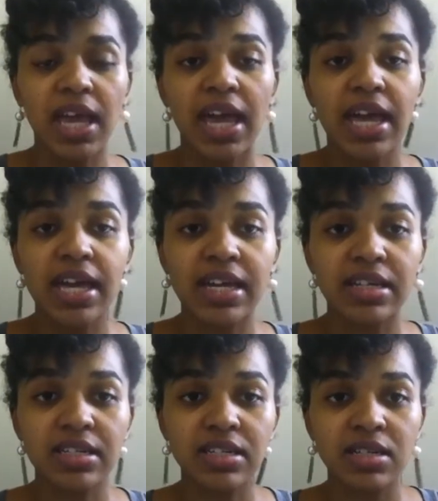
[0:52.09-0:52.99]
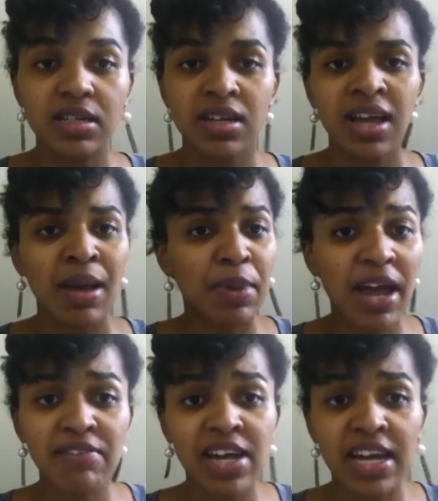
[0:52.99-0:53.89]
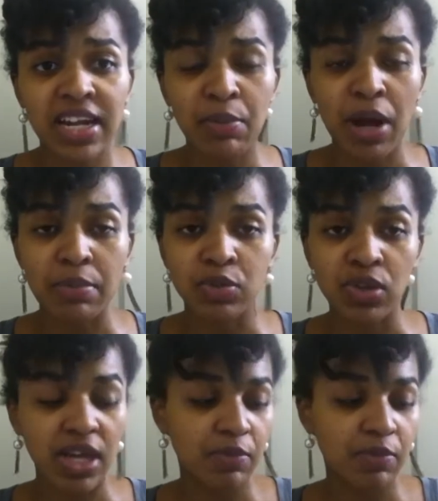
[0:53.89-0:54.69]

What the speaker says: But I haven't had any problems with it.